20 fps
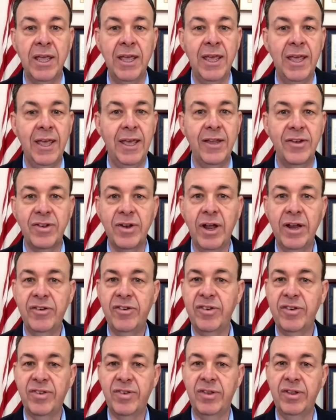it's not
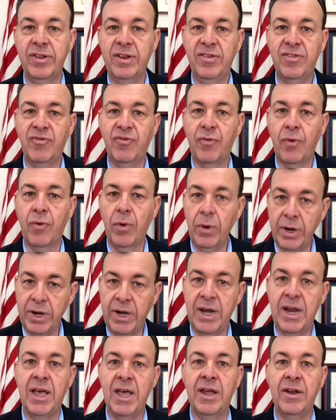just these
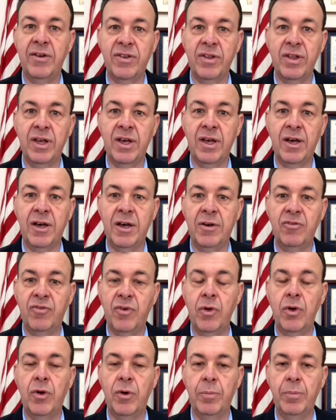Fortinet
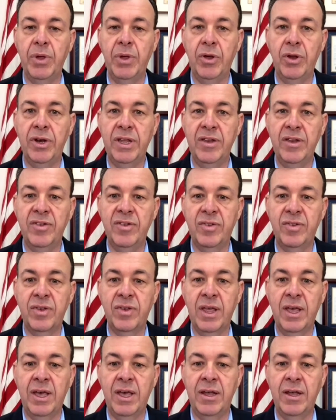vulnerabilities
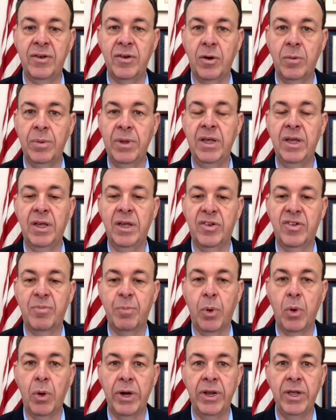that are being
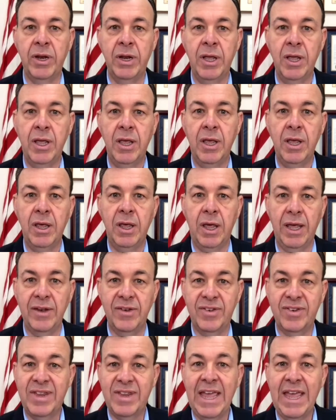exploited and
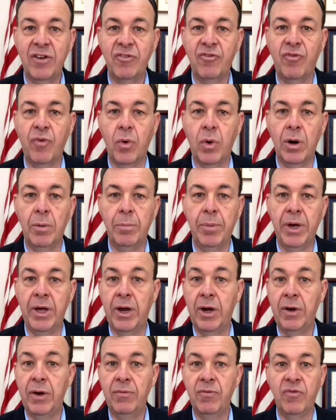scanned for,
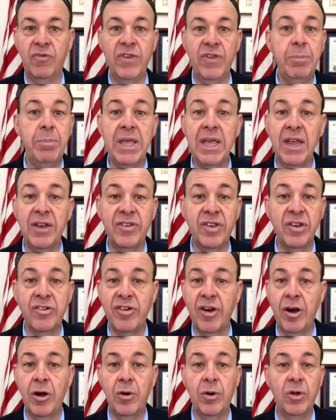but VPNs in
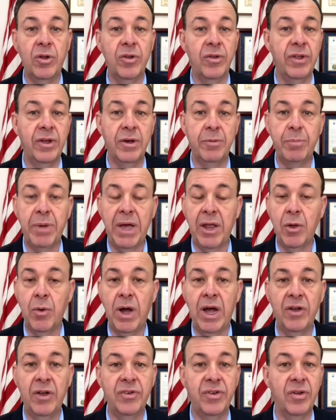general, the Palo
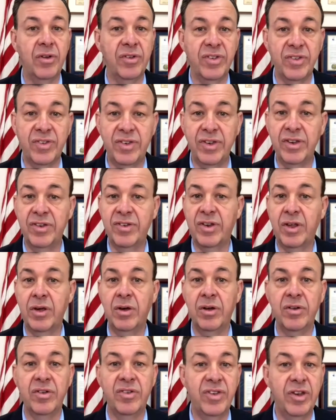Altos, the
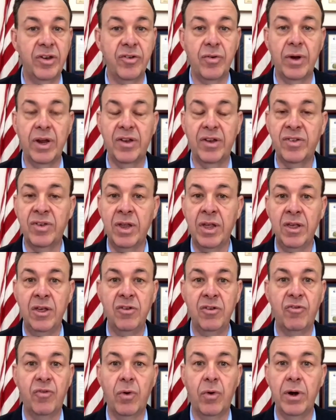Ciscos, Citrix,
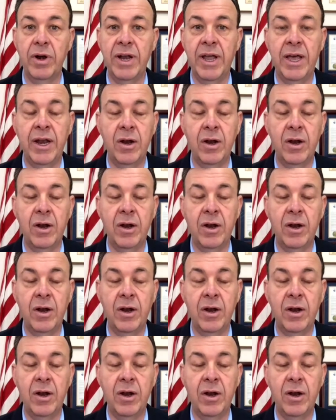Fortinet.